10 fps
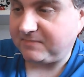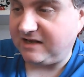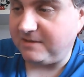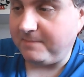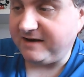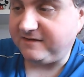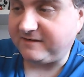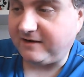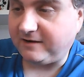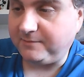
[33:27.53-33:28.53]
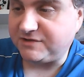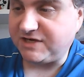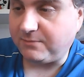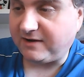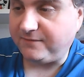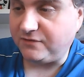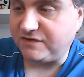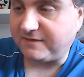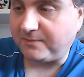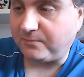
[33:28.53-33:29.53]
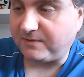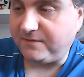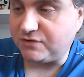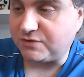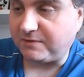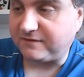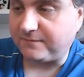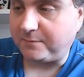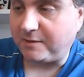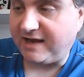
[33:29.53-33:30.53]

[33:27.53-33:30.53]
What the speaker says: You can banish this card from your GY, fusion summon 1 fusion monster from your